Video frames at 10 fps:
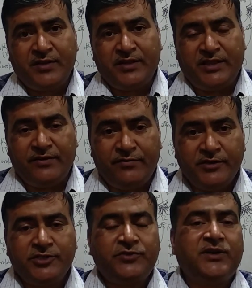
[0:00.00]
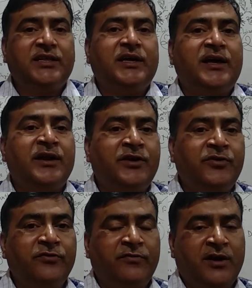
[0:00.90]
they fuse together
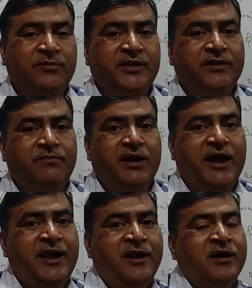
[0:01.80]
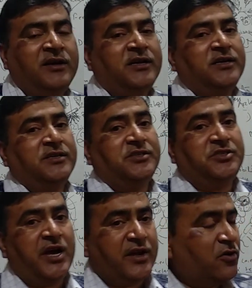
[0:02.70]
to form the diploid
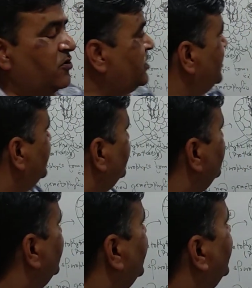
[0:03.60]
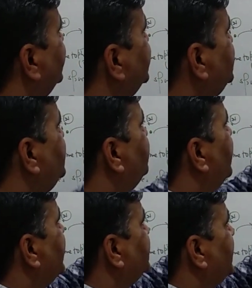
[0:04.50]
zygote, and this
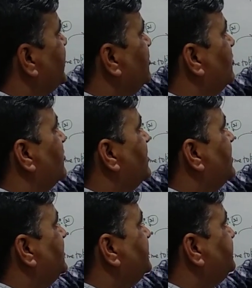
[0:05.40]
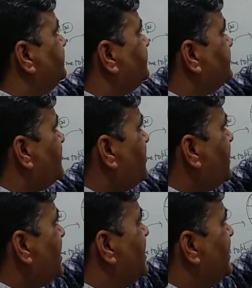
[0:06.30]
diploid zygote
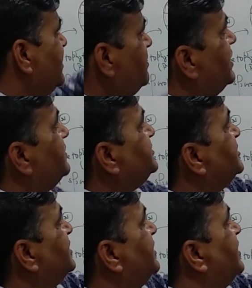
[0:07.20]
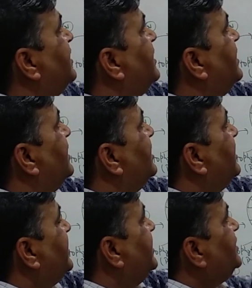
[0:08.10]
develops
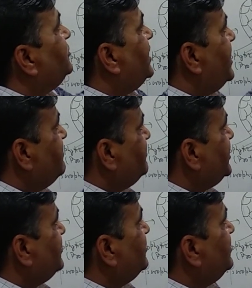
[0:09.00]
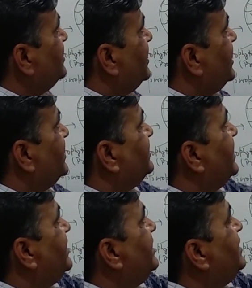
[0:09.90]
into the embryo, and then